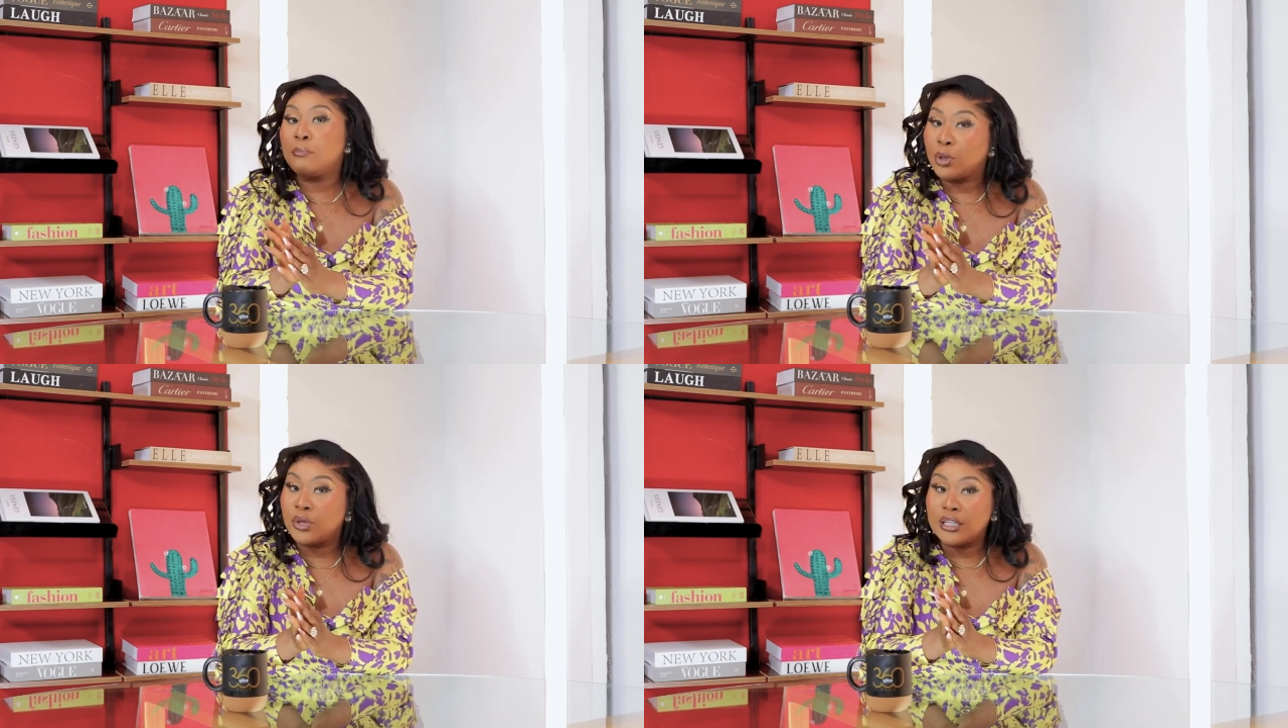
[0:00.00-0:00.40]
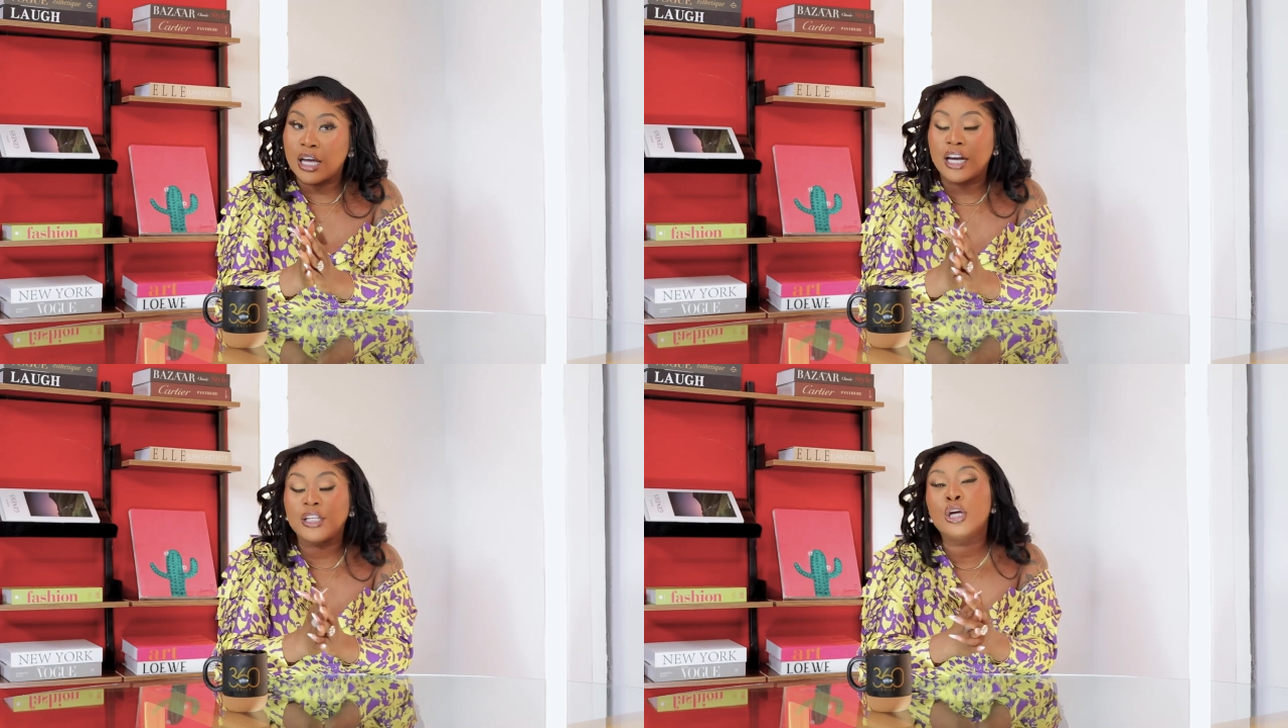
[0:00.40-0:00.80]
Beauty
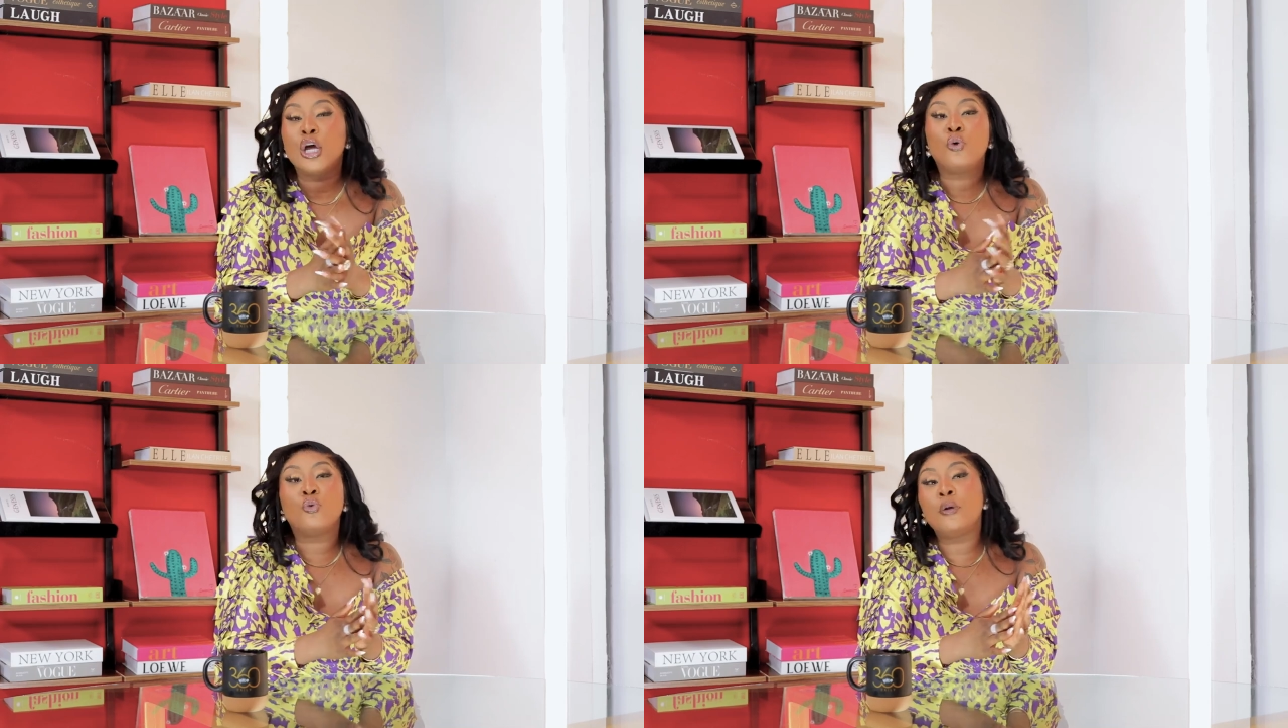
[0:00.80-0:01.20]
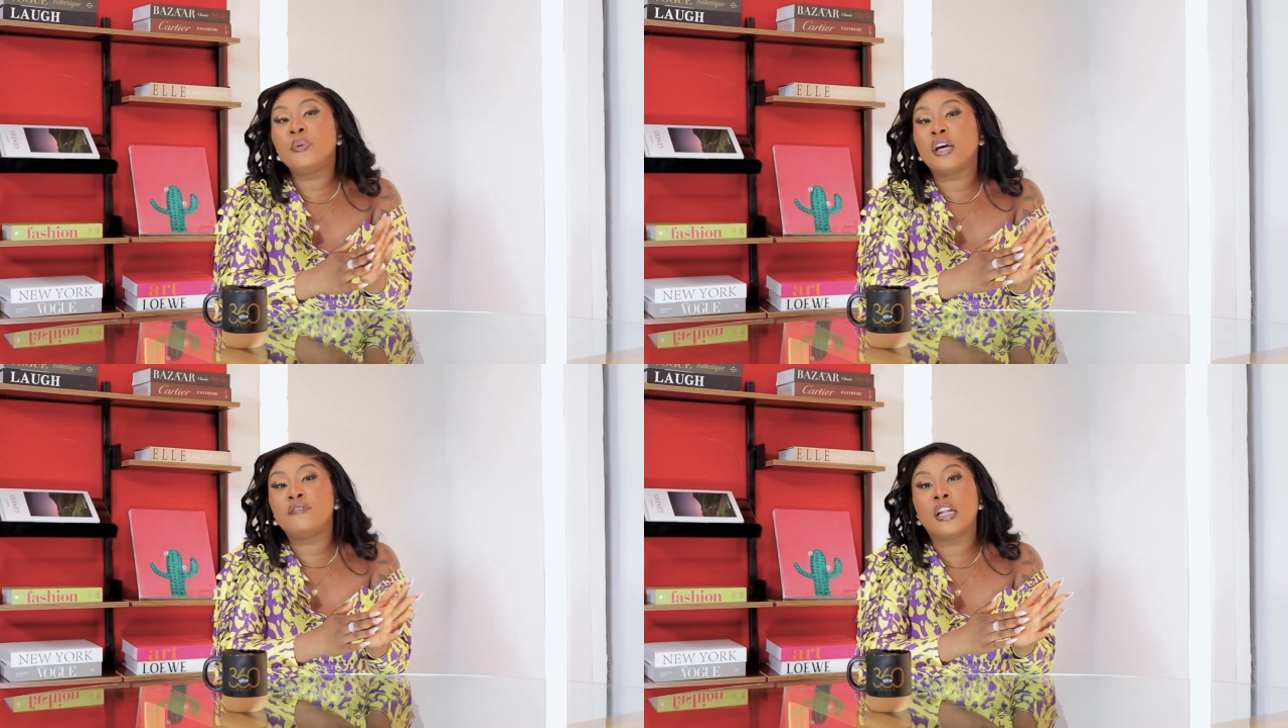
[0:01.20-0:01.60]
line will
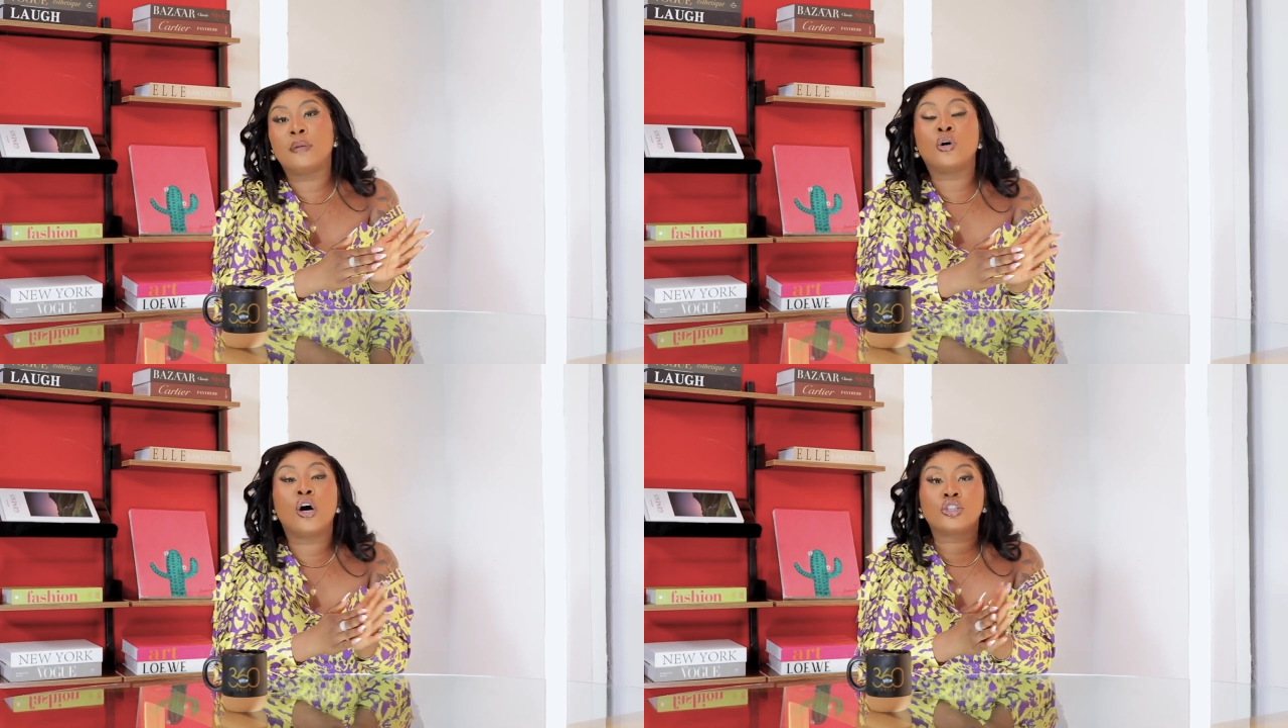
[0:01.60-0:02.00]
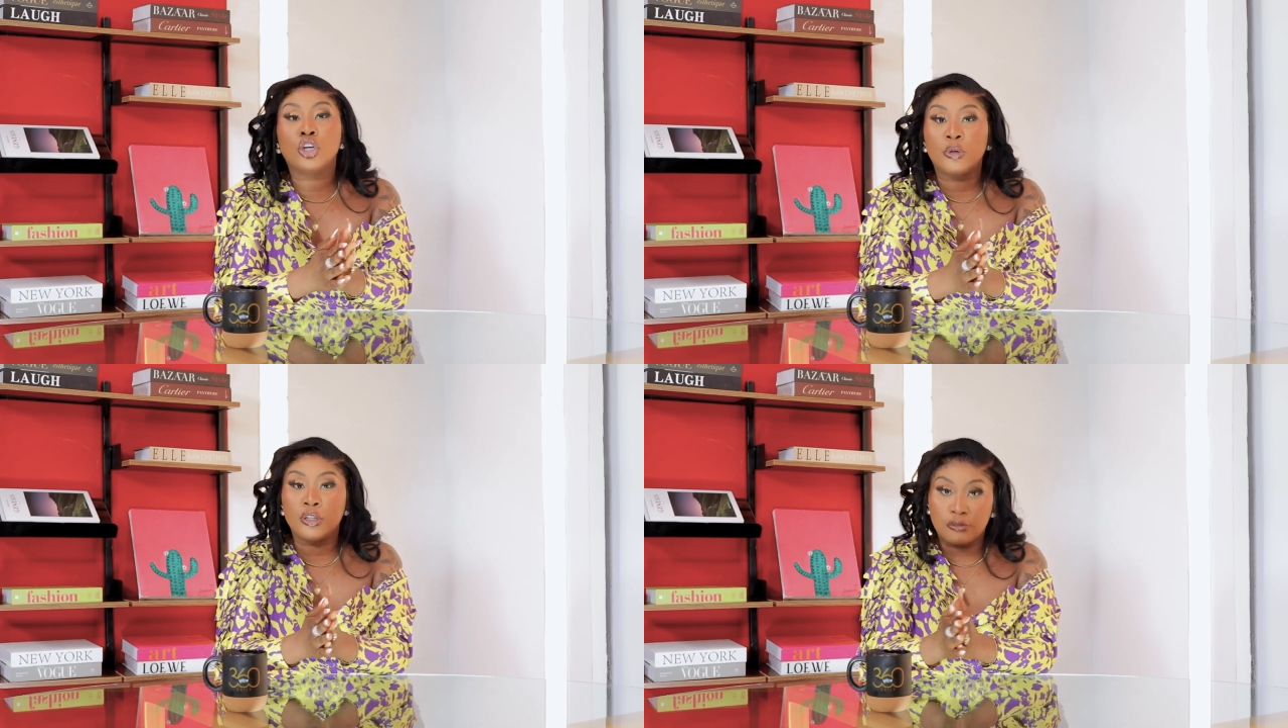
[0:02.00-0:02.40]
be available
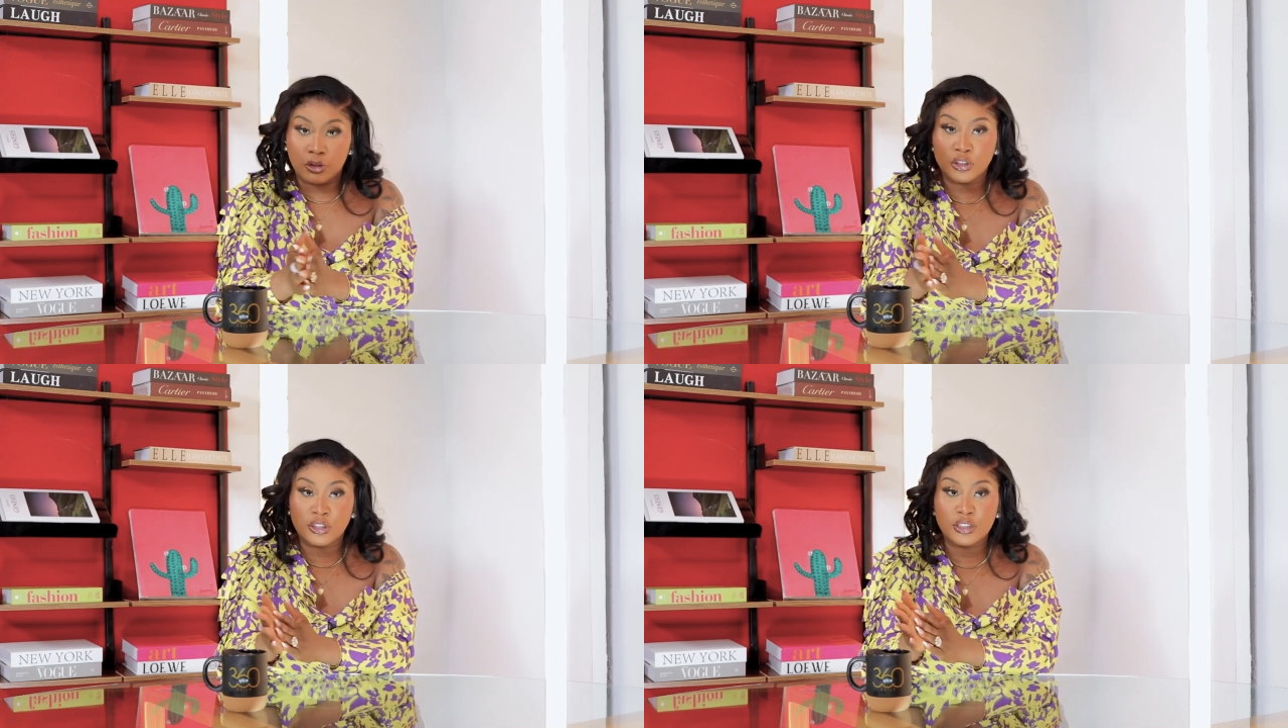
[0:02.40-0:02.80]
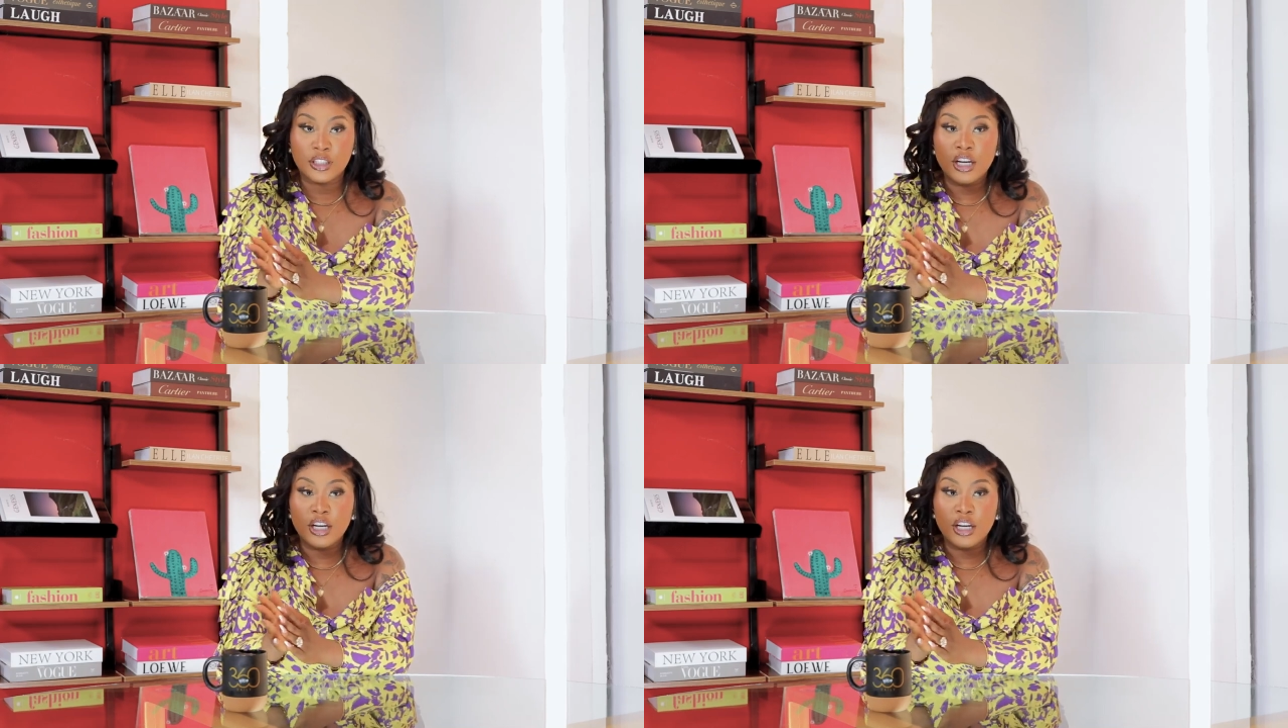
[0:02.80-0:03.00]
October the 1st.